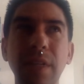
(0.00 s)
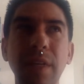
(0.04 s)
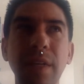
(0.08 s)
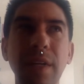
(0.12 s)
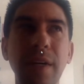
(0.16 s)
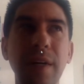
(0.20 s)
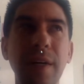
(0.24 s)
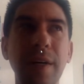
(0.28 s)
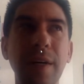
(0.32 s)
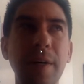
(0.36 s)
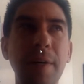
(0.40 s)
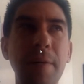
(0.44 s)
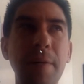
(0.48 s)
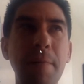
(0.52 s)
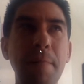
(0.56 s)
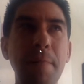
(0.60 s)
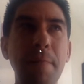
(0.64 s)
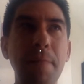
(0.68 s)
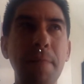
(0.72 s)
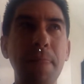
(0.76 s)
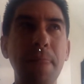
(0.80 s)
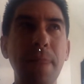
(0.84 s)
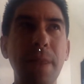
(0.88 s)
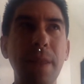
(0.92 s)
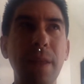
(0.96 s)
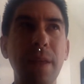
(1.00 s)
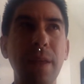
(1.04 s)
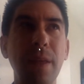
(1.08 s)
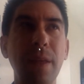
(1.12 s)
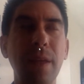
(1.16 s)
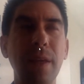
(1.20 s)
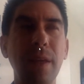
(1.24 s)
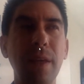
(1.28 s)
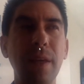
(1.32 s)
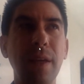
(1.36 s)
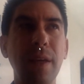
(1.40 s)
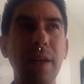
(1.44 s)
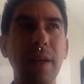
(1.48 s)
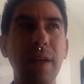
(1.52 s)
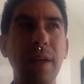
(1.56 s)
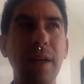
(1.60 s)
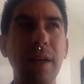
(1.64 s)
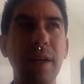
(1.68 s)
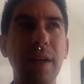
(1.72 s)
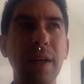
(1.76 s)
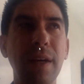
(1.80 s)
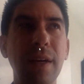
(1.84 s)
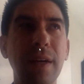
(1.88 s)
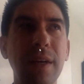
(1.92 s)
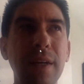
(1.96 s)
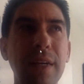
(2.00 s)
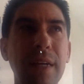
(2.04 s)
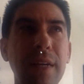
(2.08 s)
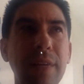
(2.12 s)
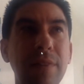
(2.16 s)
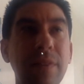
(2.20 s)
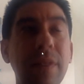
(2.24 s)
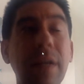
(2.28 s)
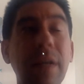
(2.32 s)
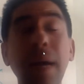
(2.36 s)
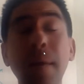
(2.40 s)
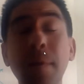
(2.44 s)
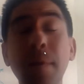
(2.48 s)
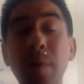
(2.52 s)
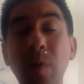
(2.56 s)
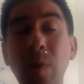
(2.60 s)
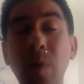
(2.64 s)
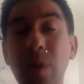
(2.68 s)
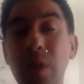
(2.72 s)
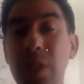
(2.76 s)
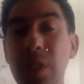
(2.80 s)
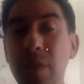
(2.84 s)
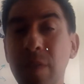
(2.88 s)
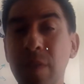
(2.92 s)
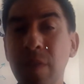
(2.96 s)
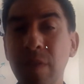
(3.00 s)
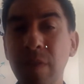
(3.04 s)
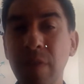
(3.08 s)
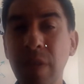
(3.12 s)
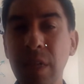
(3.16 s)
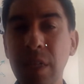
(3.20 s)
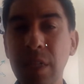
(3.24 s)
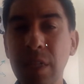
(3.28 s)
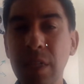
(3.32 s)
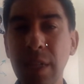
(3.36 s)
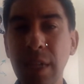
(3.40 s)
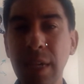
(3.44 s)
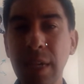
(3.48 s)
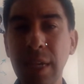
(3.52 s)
um, kind of time course of infection, I